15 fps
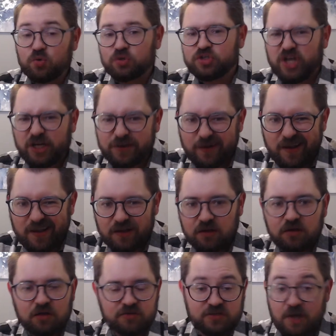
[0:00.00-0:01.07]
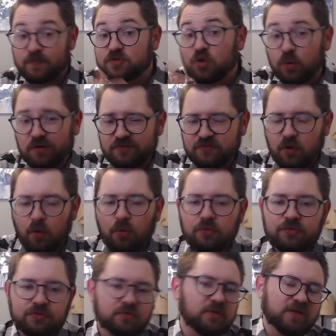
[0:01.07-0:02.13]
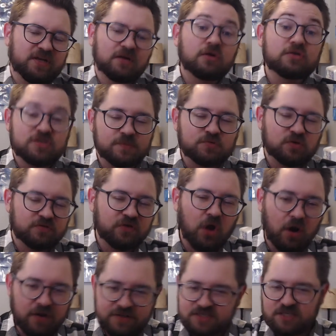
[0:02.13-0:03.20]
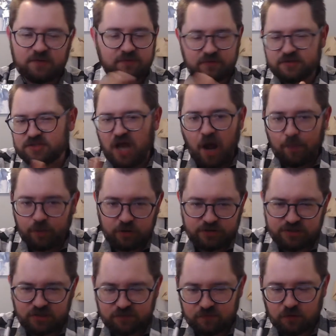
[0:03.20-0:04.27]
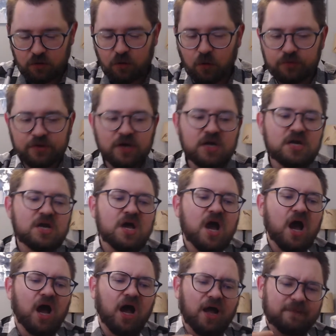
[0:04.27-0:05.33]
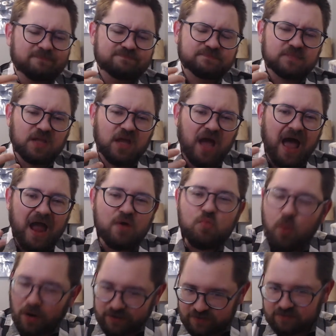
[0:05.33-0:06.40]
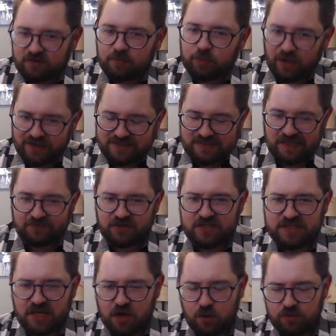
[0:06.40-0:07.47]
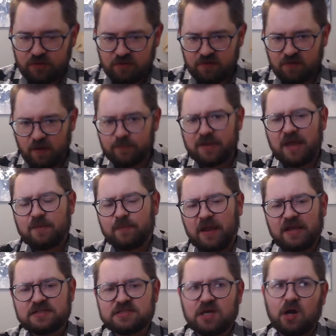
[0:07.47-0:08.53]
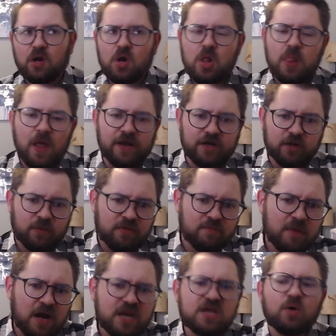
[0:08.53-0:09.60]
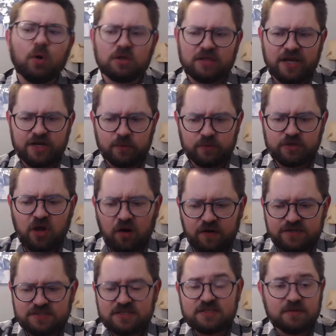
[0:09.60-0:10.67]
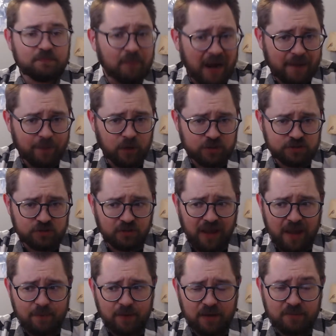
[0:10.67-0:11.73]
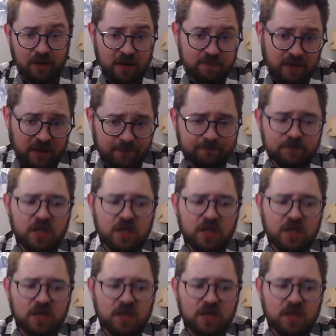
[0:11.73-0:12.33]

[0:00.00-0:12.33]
generate some sort of gold, like some sort of currency, whether it's copper or silver or gold. I wanted to play it safe because I know that some campaigns are lighter with money or lighter with currency than my personal campaign might be.